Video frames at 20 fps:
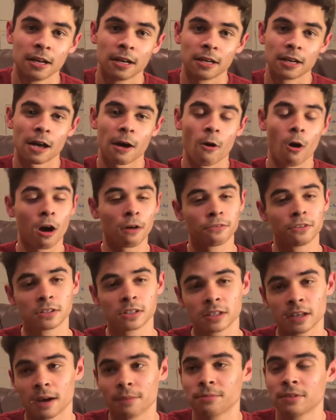Now,
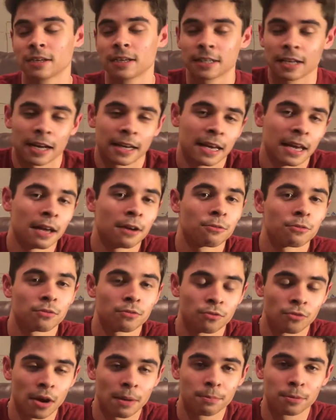obviously, I'm thinking I can't
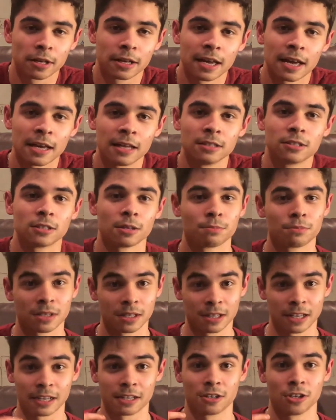replicate something
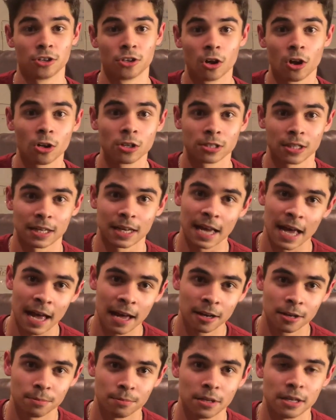like Nadal's
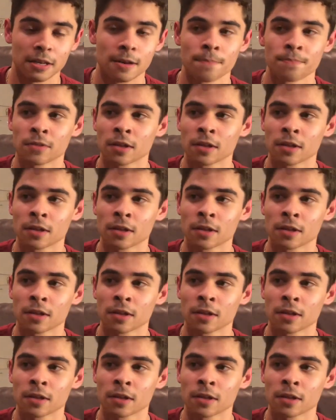Academy,